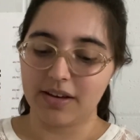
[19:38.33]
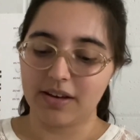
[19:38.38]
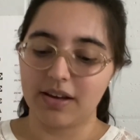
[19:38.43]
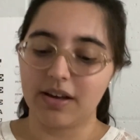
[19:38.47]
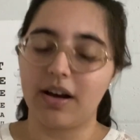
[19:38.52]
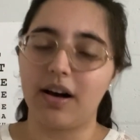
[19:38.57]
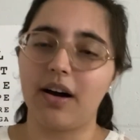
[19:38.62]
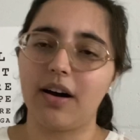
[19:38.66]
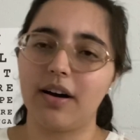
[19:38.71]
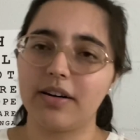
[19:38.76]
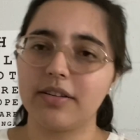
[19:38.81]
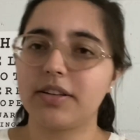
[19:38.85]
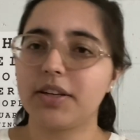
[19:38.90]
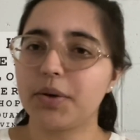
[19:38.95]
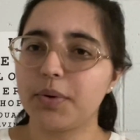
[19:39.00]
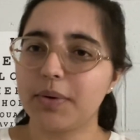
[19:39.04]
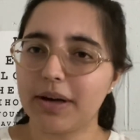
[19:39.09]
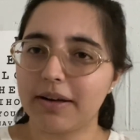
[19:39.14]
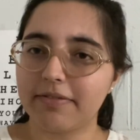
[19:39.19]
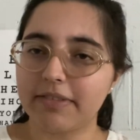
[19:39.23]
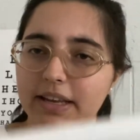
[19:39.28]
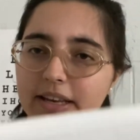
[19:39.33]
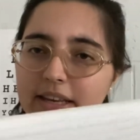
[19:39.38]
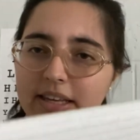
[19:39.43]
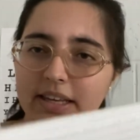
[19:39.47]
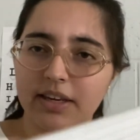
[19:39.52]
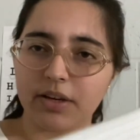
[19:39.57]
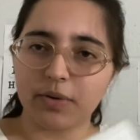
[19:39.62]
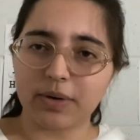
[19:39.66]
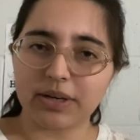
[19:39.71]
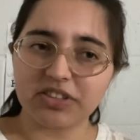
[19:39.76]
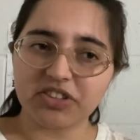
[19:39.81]
Do you have any
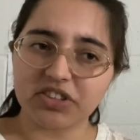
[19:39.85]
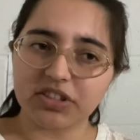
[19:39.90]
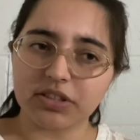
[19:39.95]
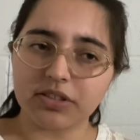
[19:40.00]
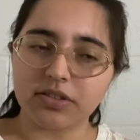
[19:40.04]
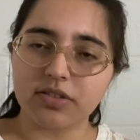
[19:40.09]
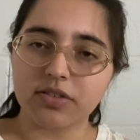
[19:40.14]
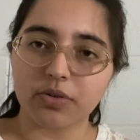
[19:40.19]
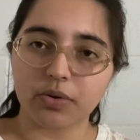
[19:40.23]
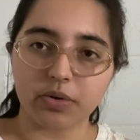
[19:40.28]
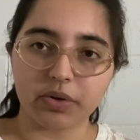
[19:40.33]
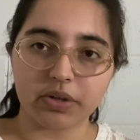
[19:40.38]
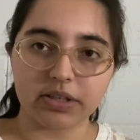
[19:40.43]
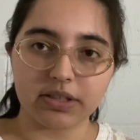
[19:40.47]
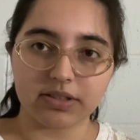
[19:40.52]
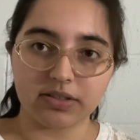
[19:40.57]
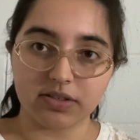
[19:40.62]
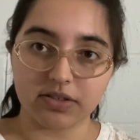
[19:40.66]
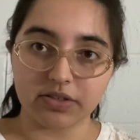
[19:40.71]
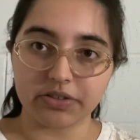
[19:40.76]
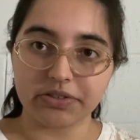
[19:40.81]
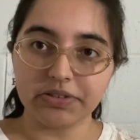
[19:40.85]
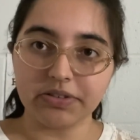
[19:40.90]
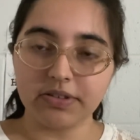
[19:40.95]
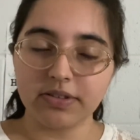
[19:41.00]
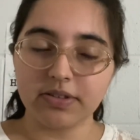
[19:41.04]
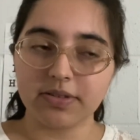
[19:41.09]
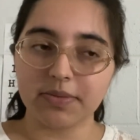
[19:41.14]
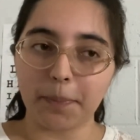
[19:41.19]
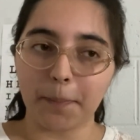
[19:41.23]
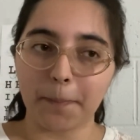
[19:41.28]
questions or concerns?